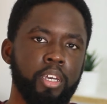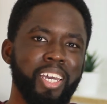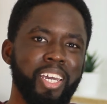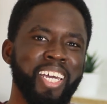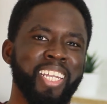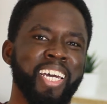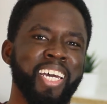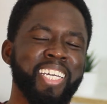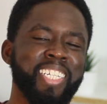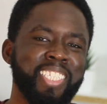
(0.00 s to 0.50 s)

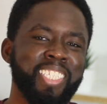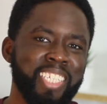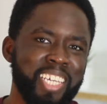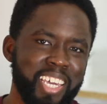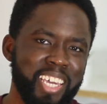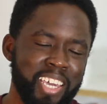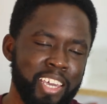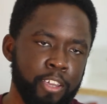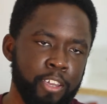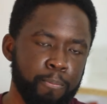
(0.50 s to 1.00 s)
an
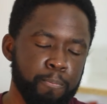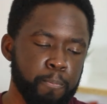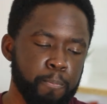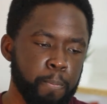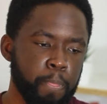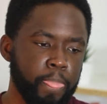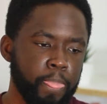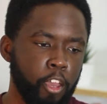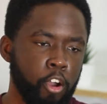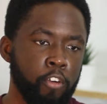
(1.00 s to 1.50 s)
idea
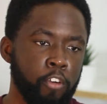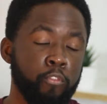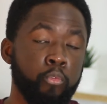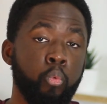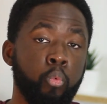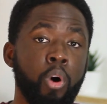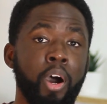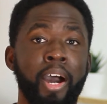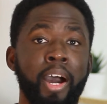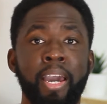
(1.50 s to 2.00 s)
of
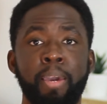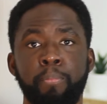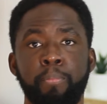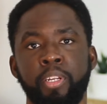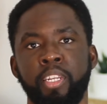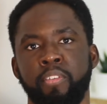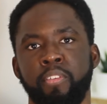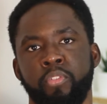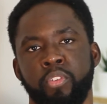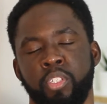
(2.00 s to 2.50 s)
what I
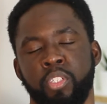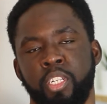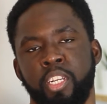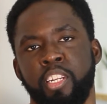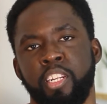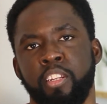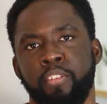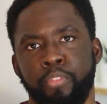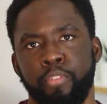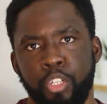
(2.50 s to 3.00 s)
believe as an
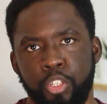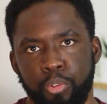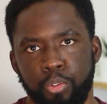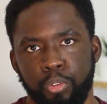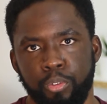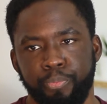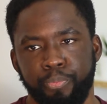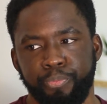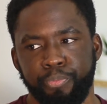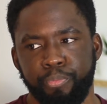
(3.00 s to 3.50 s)
individual.